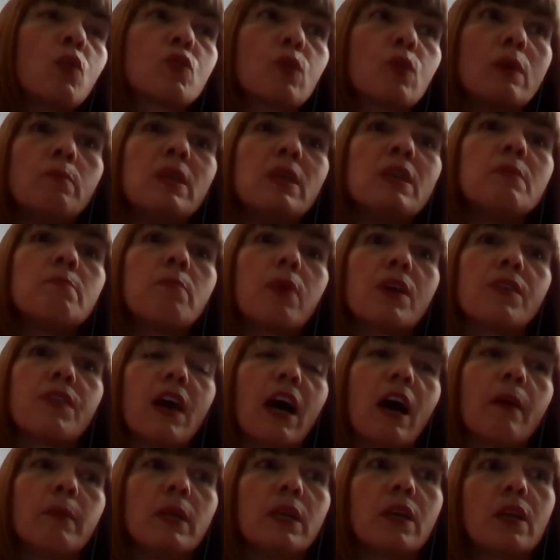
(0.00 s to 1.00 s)
And what do I mean by
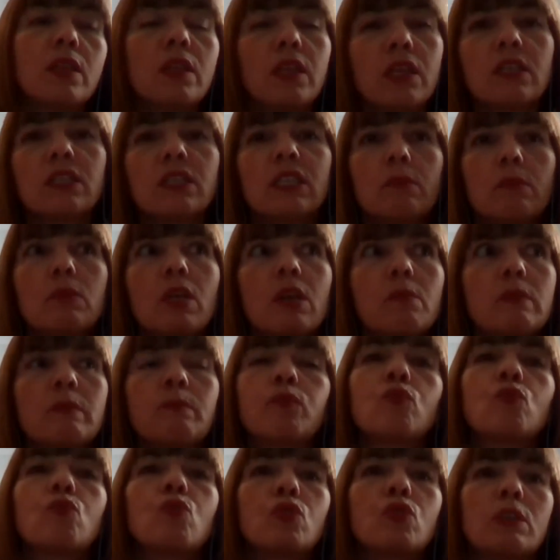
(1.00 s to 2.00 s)
that? I mean, I think sometimes
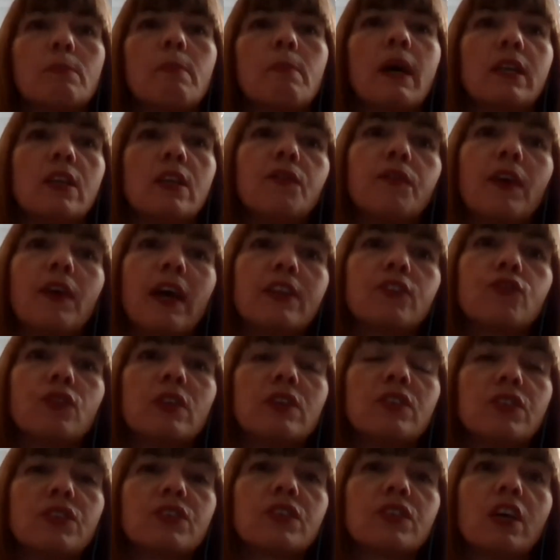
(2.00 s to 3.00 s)
broader
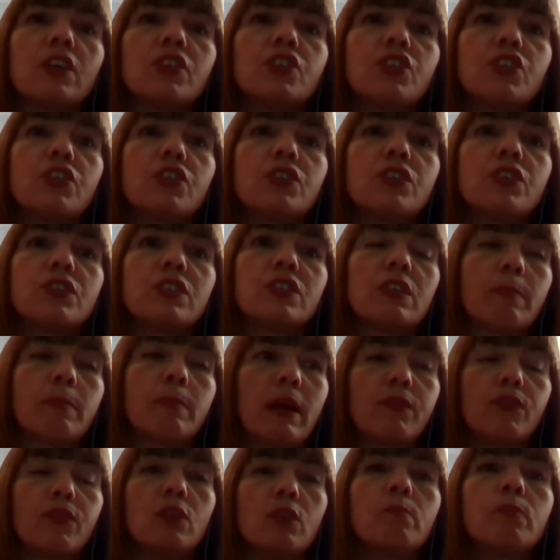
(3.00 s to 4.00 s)
manufacturing discussions
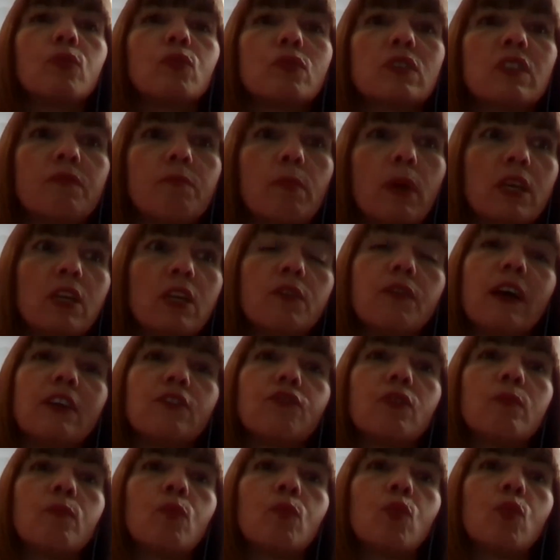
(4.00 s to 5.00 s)
about the importance of
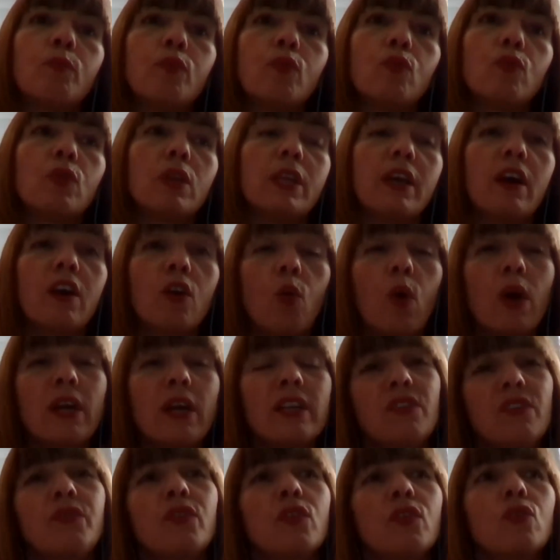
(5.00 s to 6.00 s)
manufacturing more broadly are
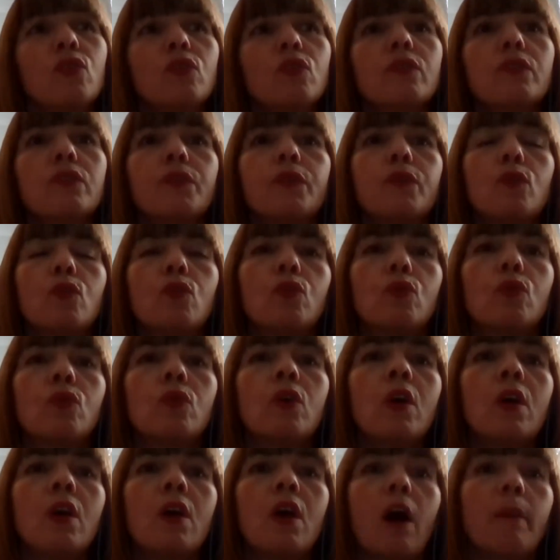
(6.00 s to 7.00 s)
quite difficult
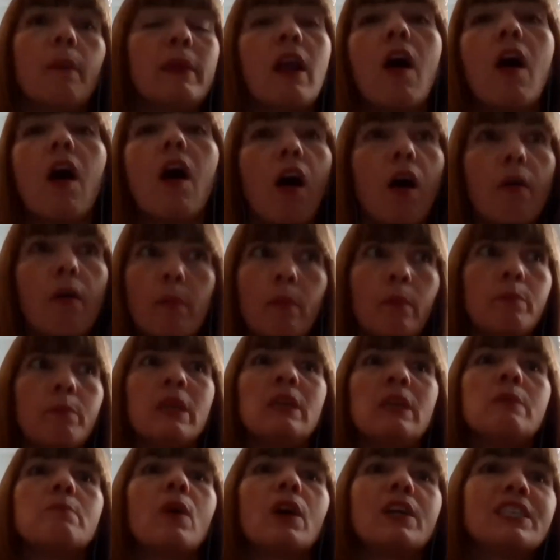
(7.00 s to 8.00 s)
for, I mean,
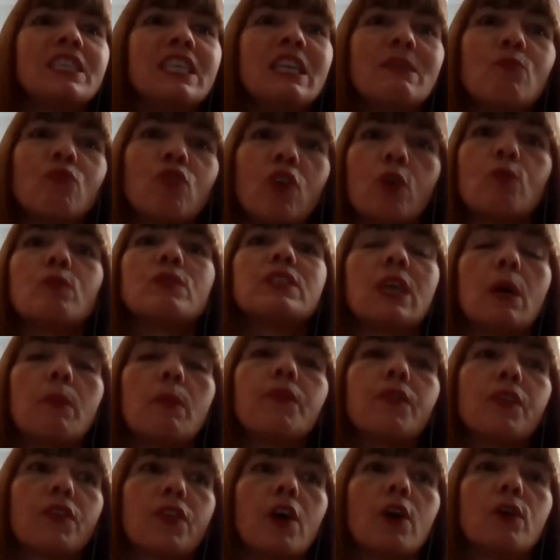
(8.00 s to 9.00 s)
me and my team are always up
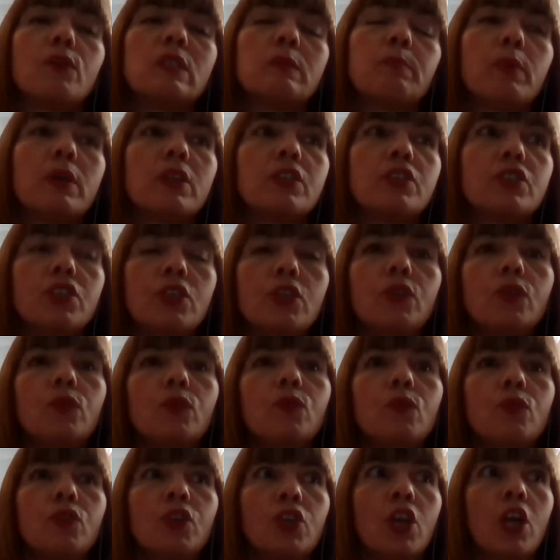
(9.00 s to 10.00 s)
for those, but do,
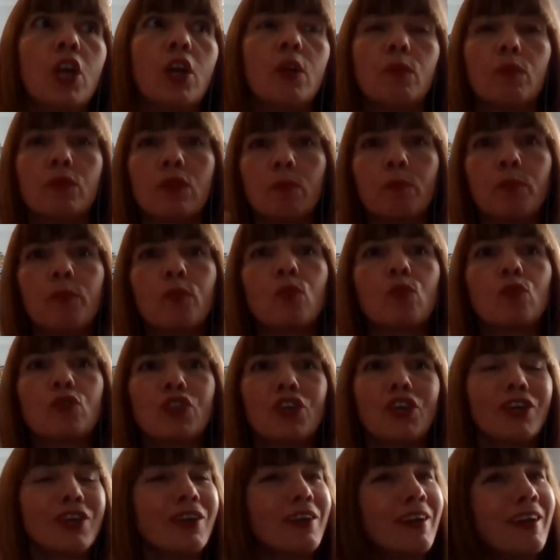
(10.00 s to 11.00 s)
you know, the
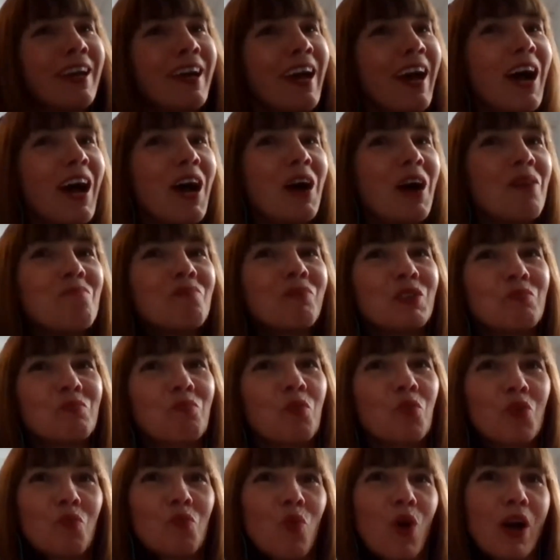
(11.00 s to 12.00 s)
broader
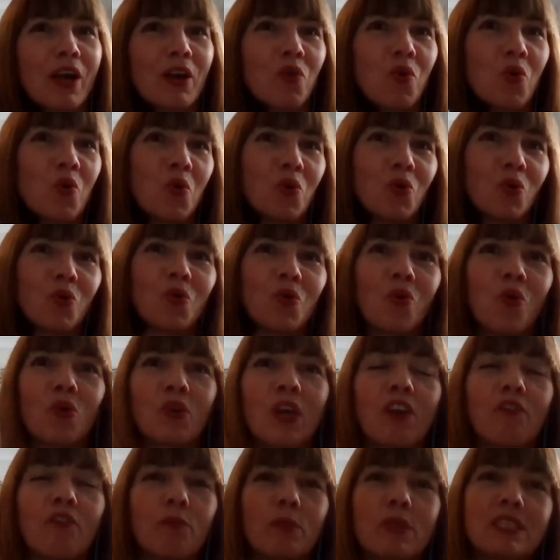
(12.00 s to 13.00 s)
Whitehall
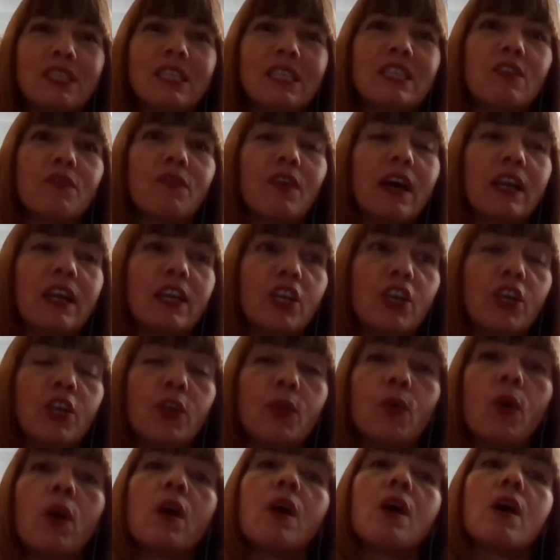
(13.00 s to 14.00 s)
or government see the
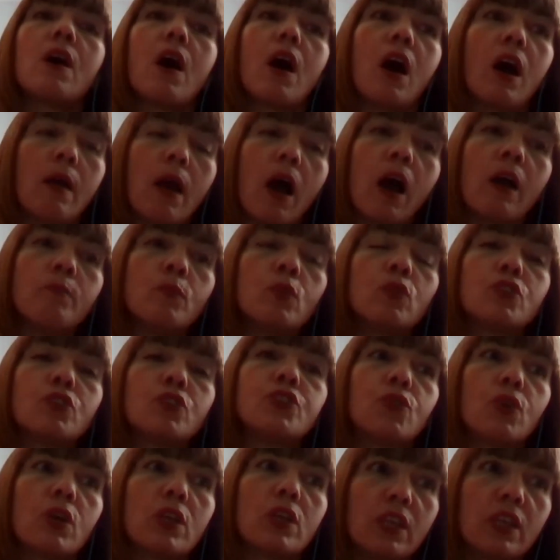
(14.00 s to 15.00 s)
value? I'm not
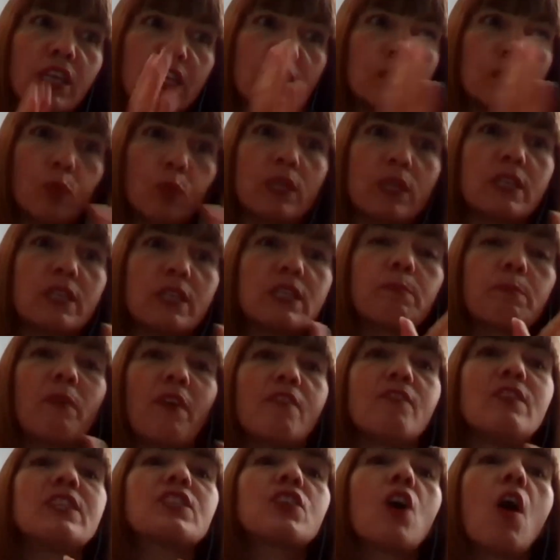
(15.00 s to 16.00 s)
sure. I think it's when it's
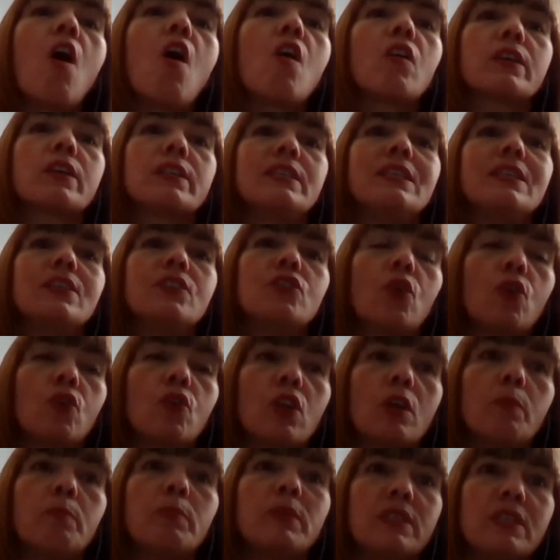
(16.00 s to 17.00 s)
very targeted
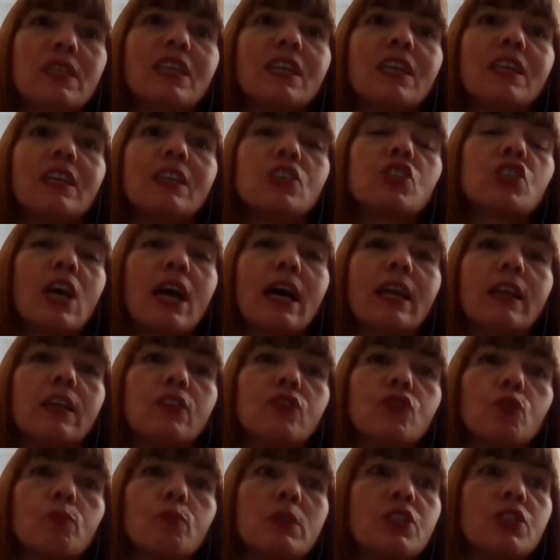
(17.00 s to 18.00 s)
on a particular
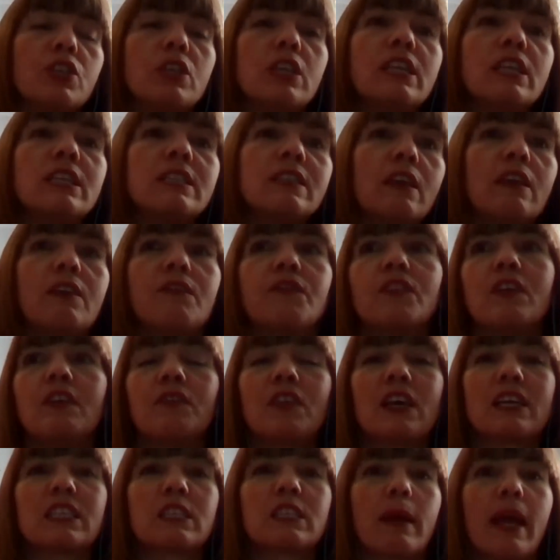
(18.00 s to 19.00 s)
challenge or mission.
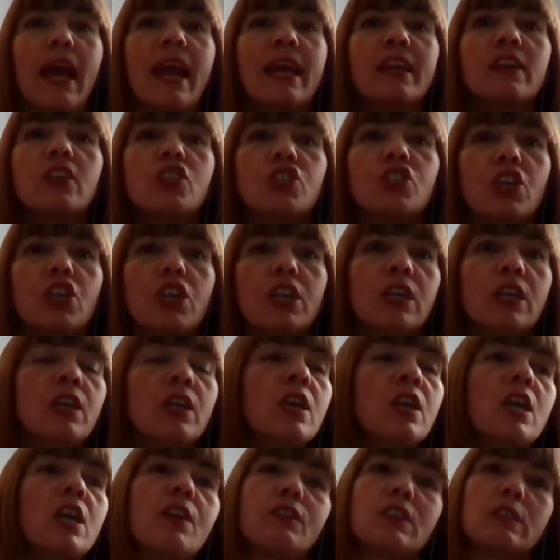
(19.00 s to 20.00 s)
If that's about
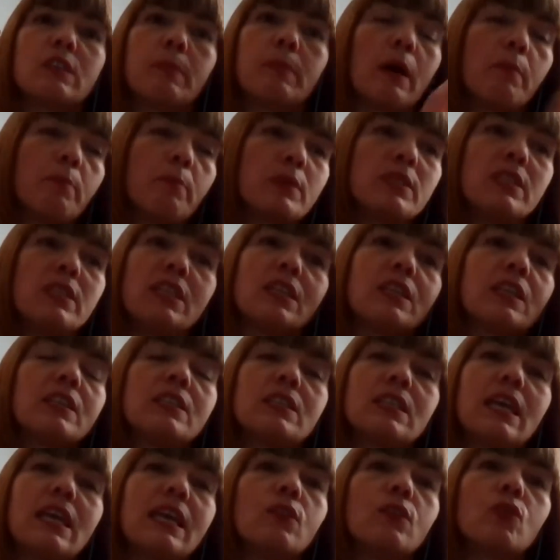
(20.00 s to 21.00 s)
energy, if it's about
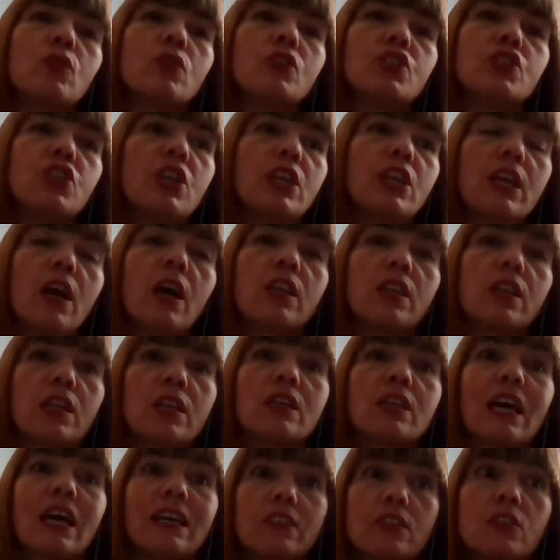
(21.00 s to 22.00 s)
particular technology, I
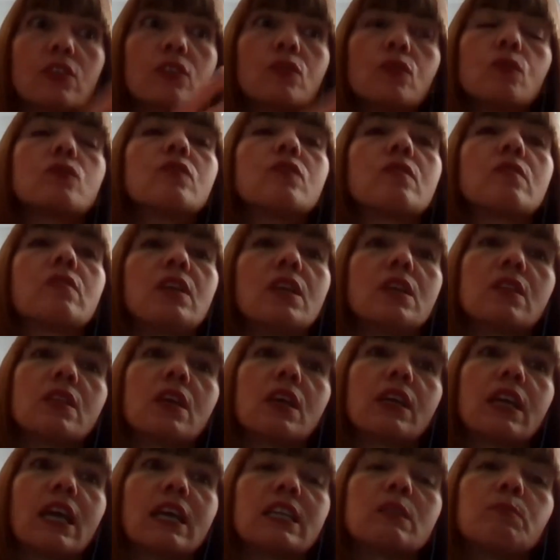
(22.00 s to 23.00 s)
think that's the sort of thing
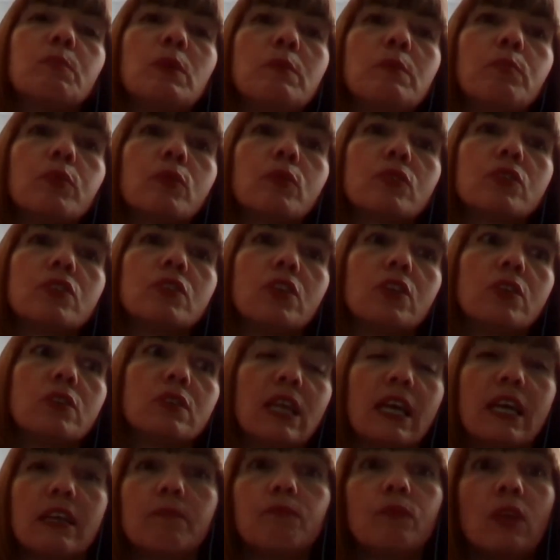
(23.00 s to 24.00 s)
that gets people to
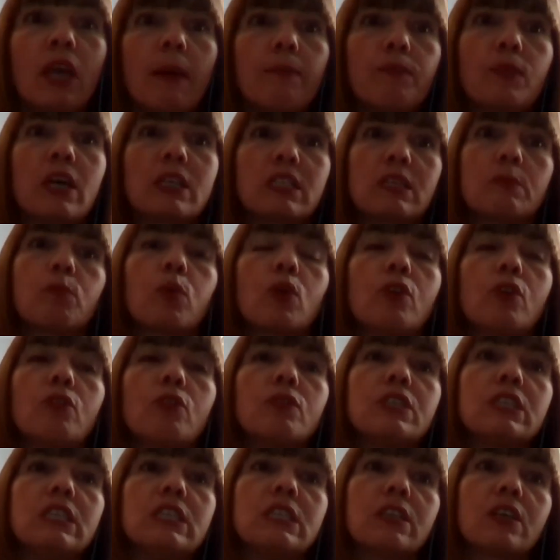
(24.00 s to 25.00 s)
say, yeah, that's a
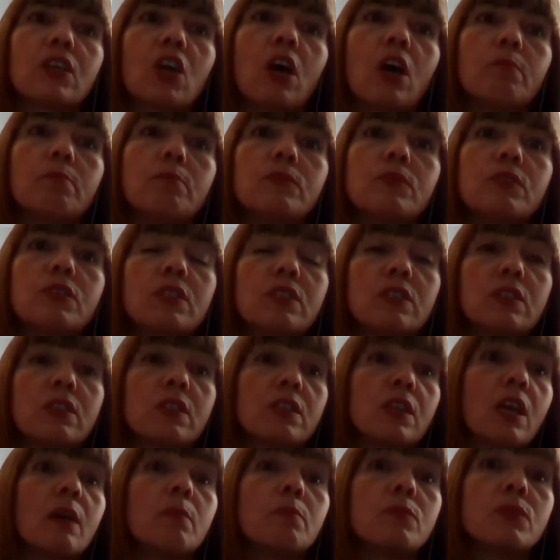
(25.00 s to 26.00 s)
priority to
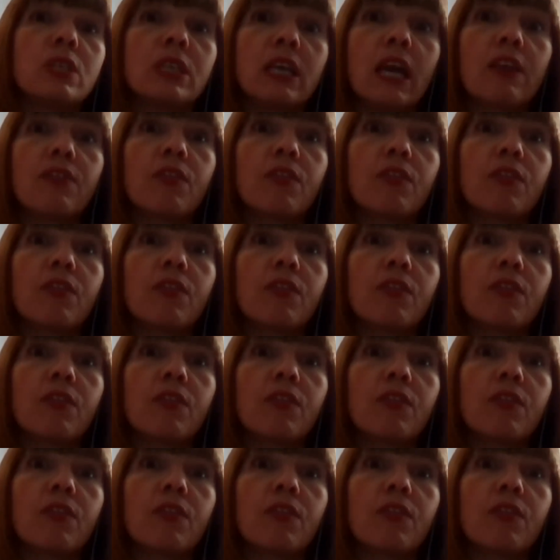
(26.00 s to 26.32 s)
come